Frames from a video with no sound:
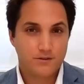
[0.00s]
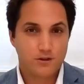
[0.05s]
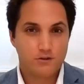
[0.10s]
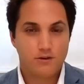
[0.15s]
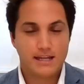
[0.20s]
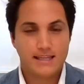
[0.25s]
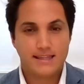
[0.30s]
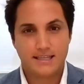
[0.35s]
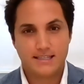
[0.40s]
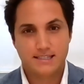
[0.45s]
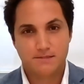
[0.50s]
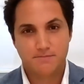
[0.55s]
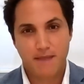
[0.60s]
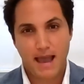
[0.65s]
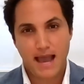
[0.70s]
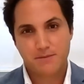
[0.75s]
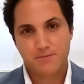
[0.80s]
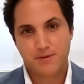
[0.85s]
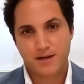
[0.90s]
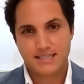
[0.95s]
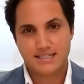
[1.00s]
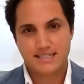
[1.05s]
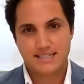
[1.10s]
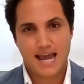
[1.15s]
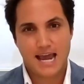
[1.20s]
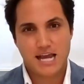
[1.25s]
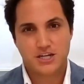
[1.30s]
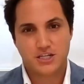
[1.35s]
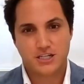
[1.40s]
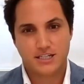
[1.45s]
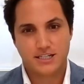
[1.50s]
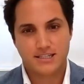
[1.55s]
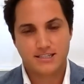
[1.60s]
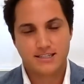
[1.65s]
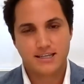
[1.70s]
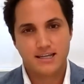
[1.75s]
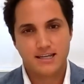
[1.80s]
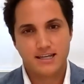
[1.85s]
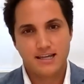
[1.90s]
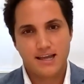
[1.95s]
So if you read these SPAC
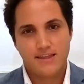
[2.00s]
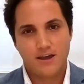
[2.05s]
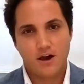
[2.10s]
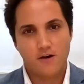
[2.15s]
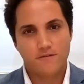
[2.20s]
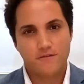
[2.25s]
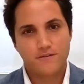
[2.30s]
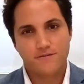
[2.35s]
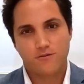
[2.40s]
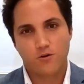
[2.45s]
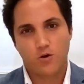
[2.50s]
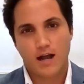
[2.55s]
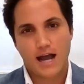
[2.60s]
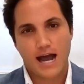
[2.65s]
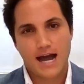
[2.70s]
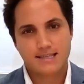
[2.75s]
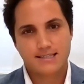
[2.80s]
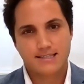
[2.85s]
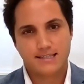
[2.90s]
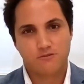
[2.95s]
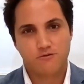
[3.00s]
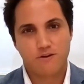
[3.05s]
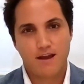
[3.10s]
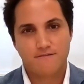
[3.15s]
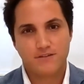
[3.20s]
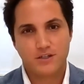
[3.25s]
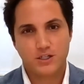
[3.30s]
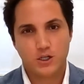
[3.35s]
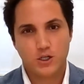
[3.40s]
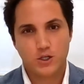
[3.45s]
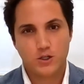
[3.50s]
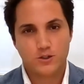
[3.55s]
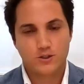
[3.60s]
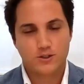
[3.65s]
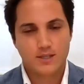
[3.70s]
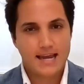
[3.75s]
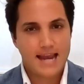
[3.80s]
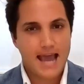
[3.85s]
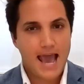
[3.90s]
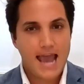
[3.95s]
presentations, they're often forecasting
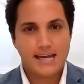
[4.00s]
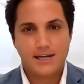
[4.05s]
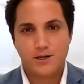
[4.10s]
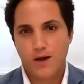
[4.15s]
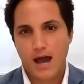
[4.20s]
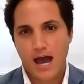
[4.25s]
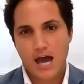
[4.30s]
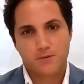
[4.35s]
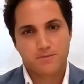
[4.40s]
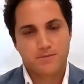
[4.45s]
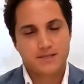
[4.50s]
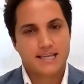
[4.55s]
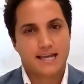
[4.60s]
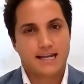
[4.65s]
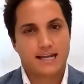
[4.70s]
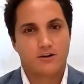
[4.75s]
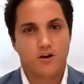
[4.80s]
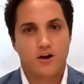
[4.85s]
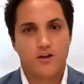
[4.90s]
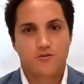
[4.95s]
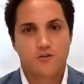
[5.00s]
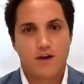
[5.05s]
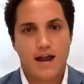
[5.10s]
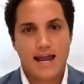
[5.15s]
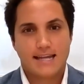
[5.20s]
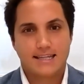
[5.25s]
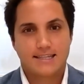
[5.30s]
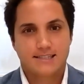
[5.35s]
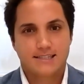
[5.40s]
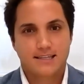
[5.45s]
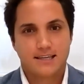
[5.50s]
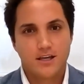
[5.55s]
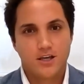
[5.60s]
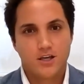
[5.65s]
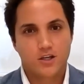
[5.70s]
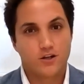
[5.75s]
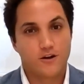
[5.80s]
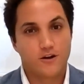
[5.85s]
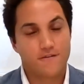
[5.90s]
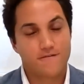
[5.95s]
revenues at 80 to 100% growth rates,
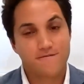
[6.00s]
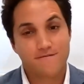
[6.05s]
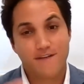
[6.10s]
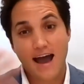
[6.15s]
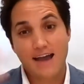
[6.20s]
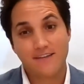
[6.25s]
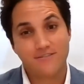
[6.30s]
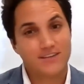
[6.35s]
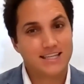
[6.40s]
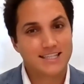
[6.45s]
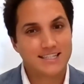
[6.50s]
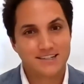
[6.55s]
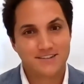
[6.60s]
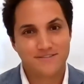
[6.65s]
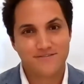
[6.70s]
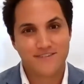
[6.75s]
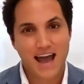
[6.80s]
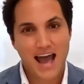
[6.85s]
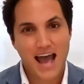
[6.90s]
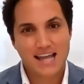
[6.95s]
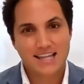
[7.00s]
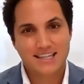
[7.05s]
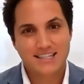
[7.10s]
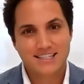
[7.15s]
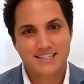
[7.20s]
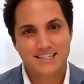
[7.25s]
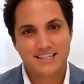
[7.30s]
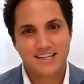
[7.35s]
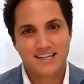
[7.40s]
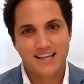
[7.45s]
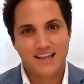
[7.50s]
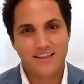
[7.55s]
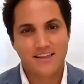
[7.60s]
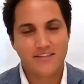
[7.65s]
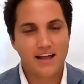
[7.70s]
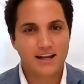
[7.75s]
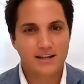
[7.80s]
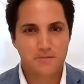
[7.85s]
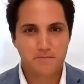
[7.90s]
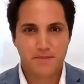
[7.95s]
5 years in advance. Then
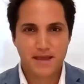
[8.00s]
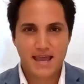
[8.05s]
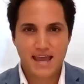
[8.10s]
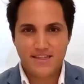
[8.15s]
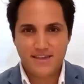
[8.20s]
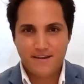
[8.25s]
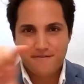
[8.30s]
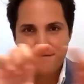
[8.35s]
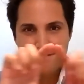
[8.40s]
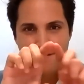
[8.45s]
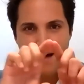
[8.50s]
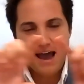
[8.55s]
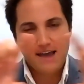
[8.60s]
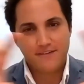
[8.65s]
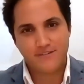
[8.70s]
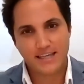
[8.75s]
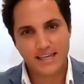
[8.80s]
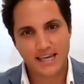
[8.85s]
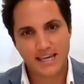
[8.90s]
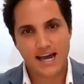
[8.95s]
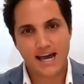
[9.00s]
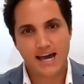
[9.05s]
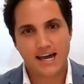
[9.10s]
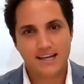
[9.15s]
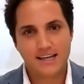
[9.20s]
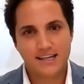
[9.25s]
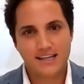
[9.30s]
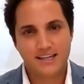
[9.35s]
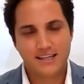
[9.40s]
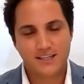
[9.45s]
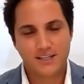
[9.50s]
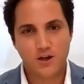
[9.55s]
they'll compare their 5-year,